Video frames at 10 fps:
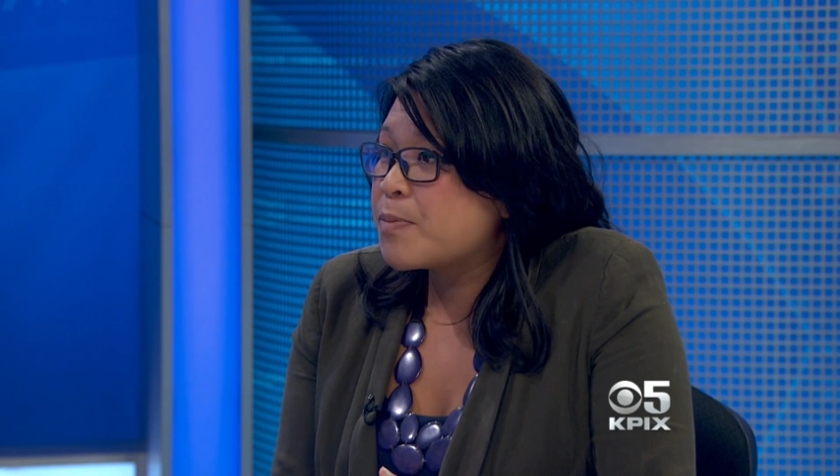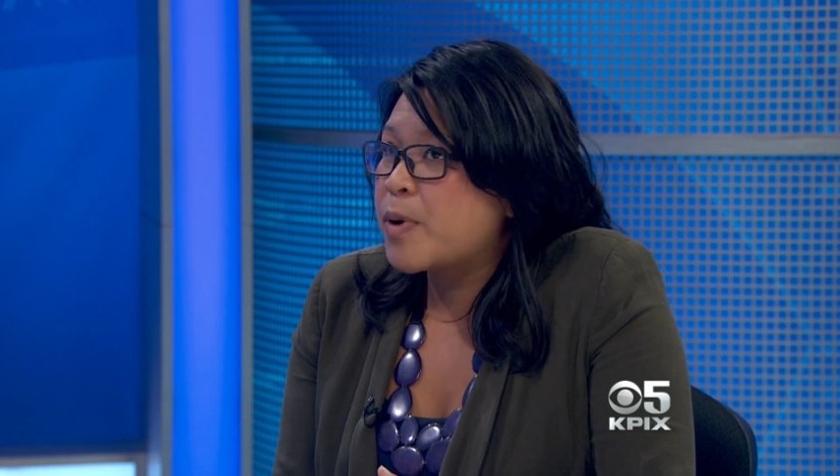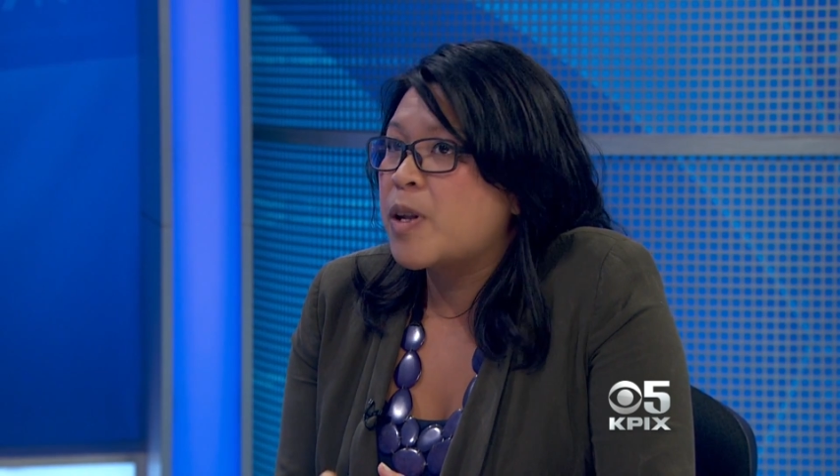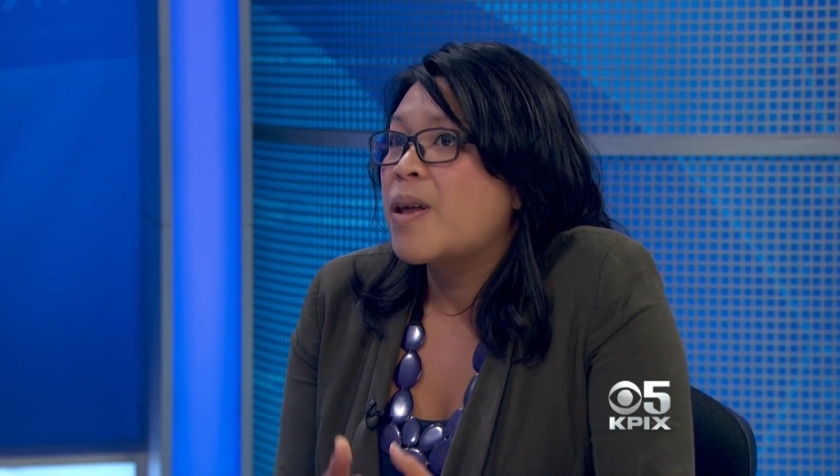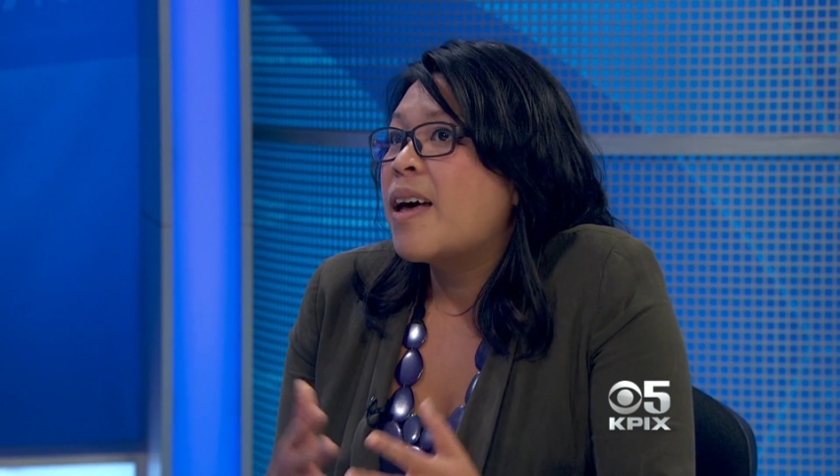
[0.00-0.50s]

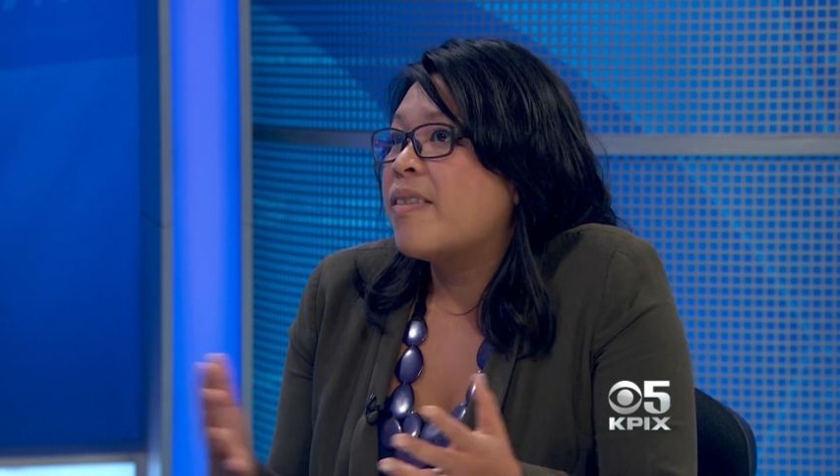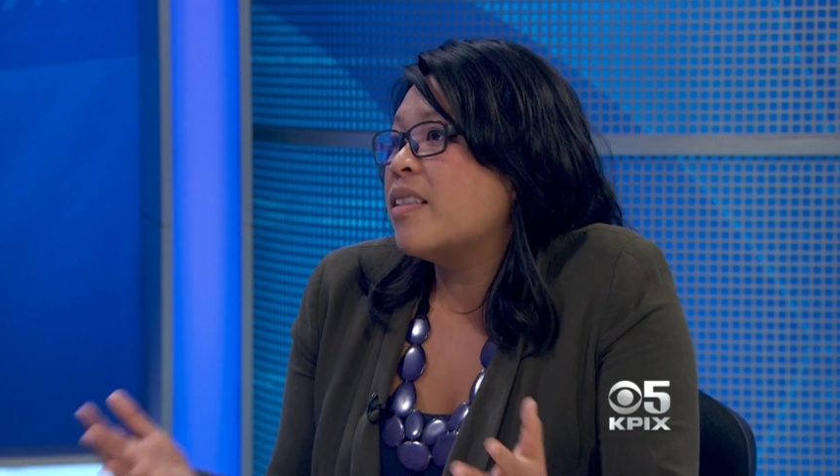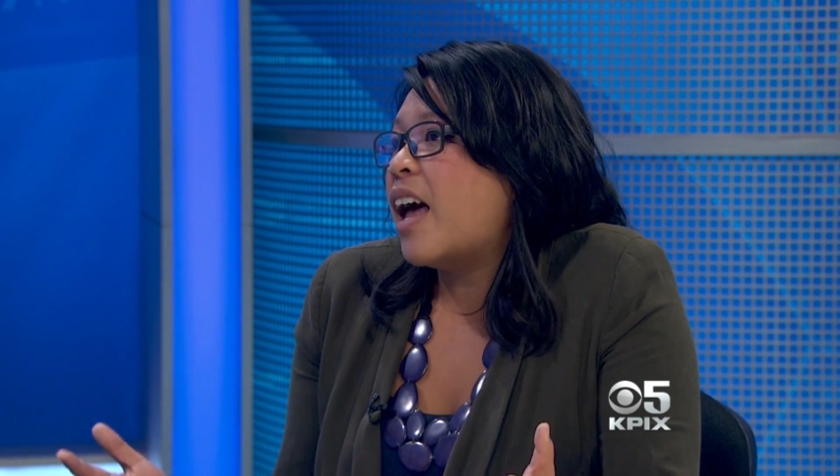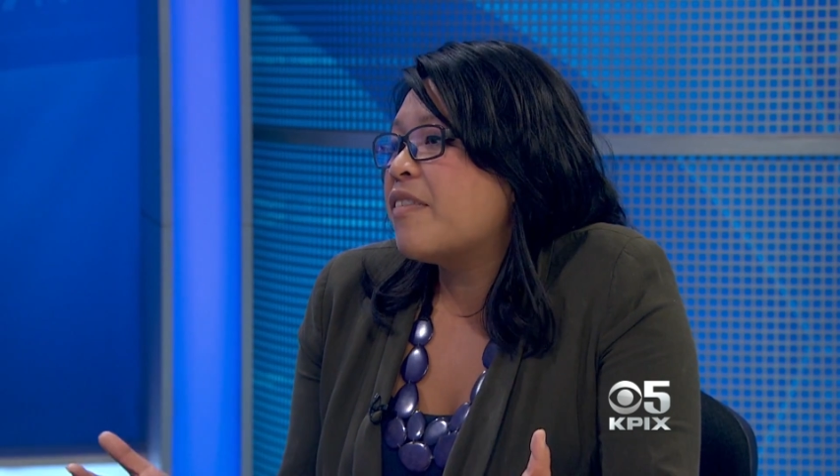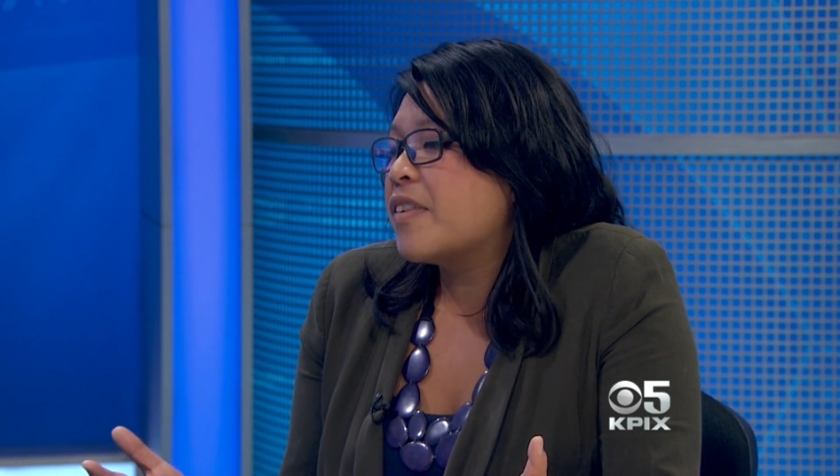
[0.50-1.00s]
but the
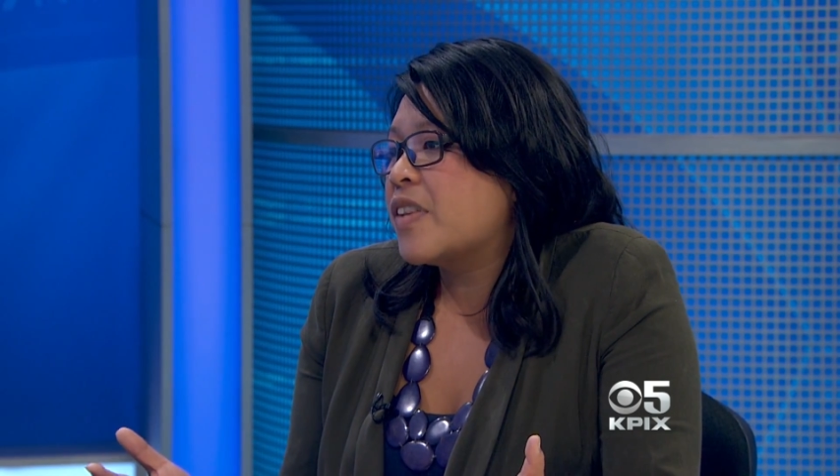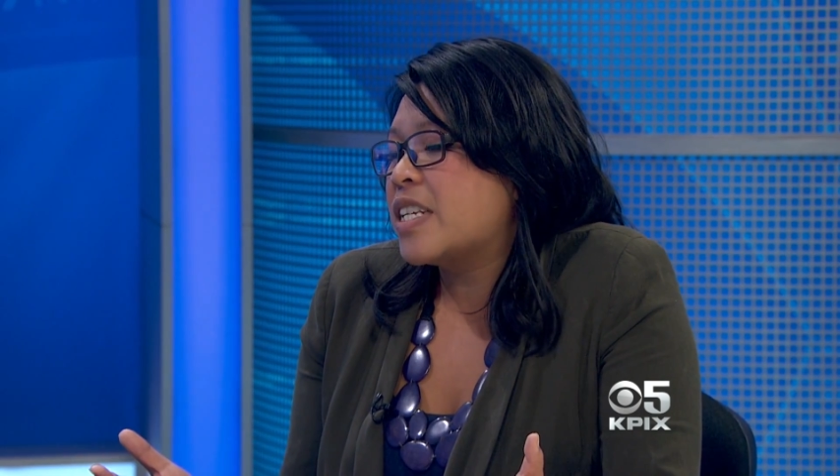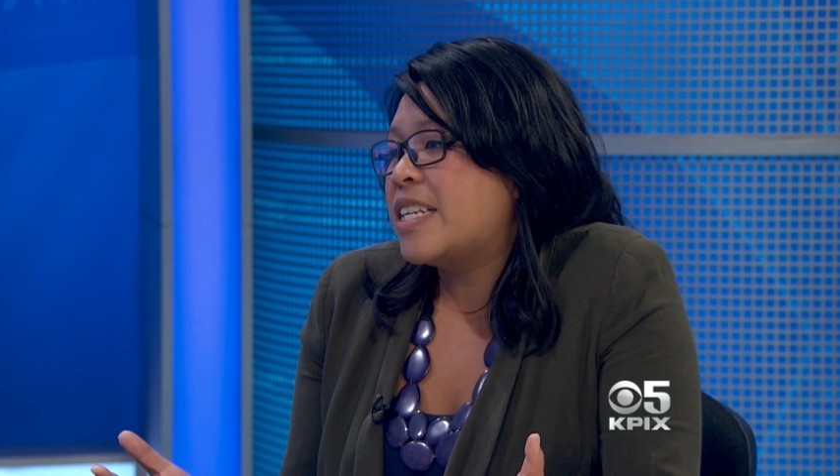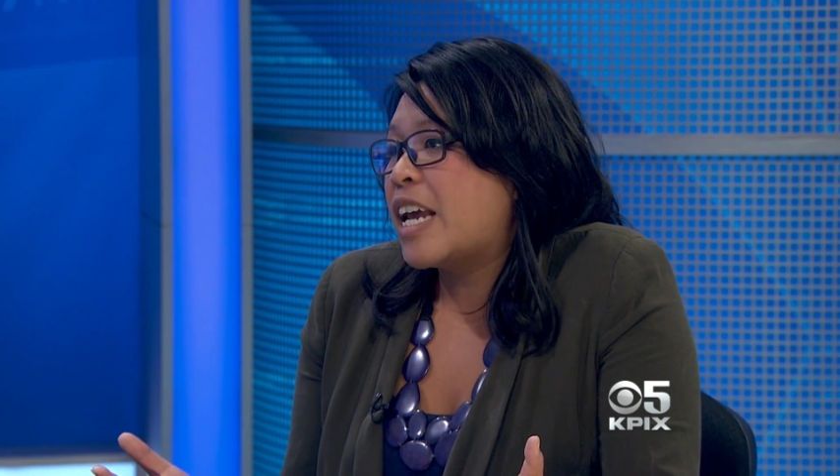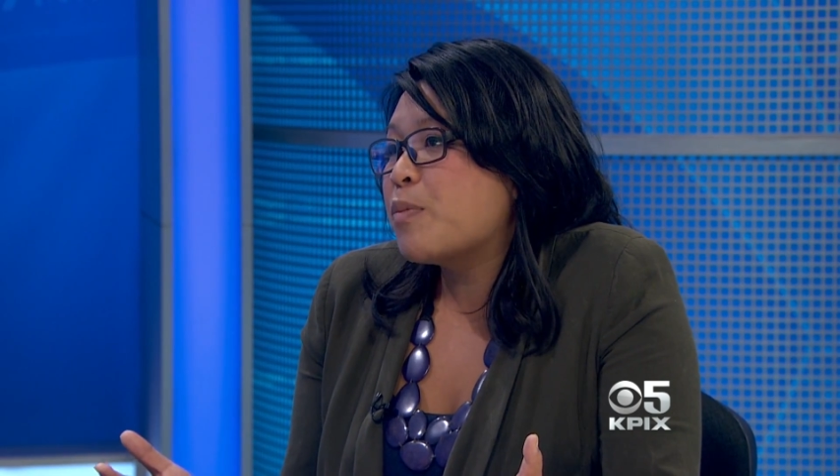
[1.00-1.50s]
life of
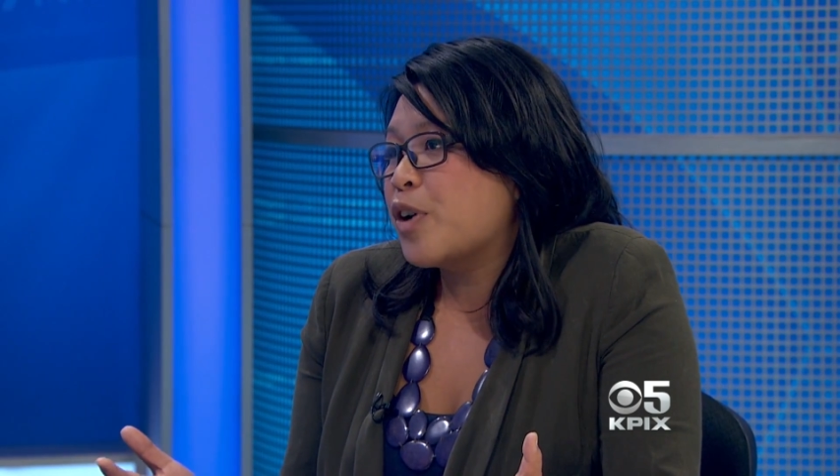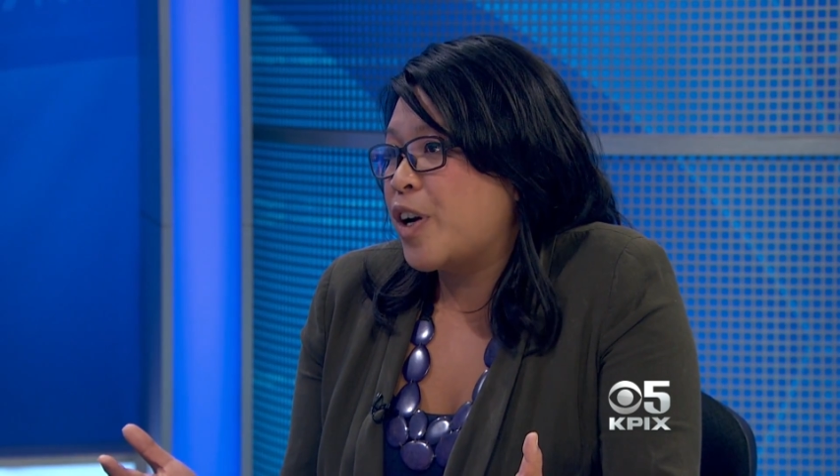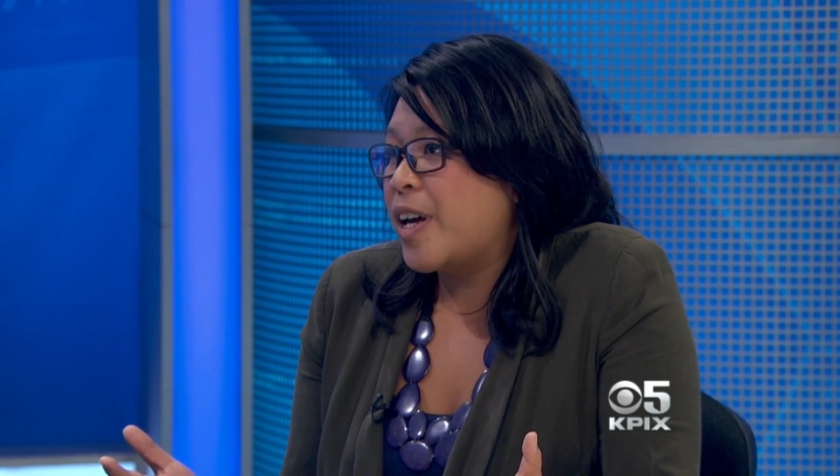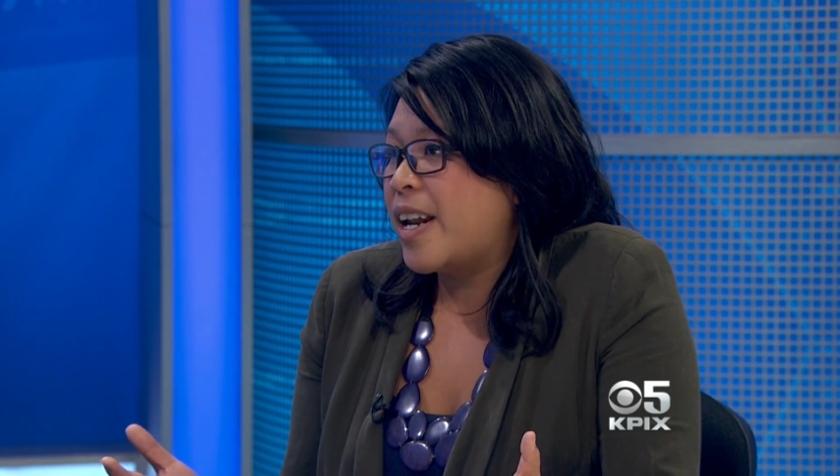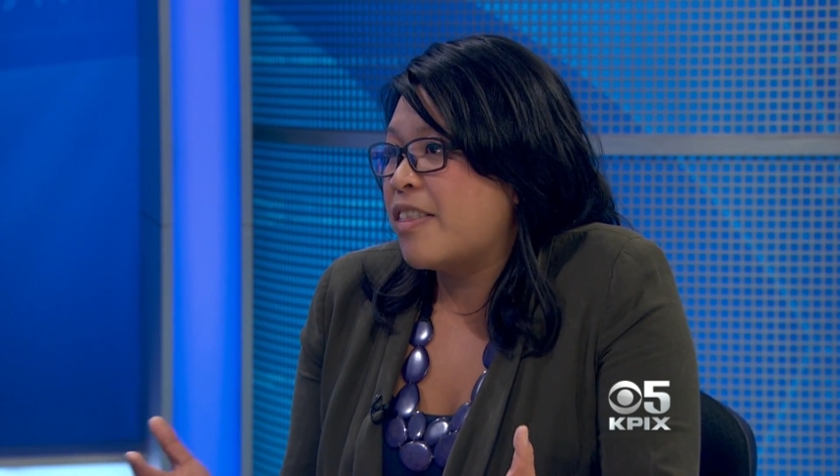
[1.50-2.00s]
this
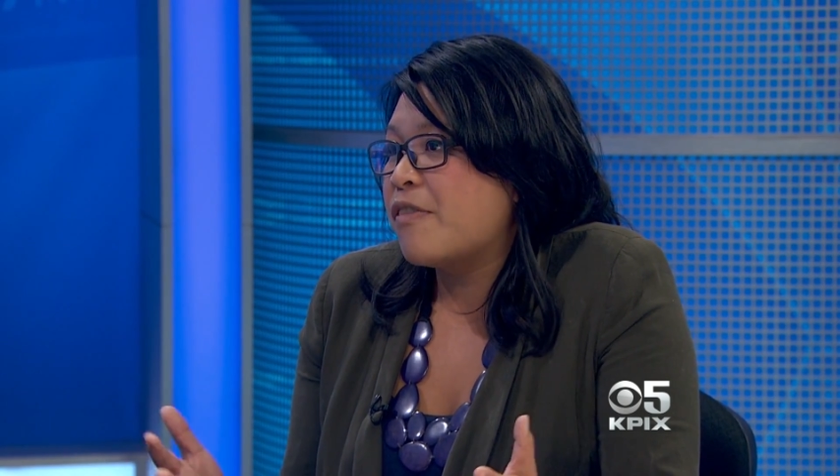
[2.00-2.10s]
neighborhood and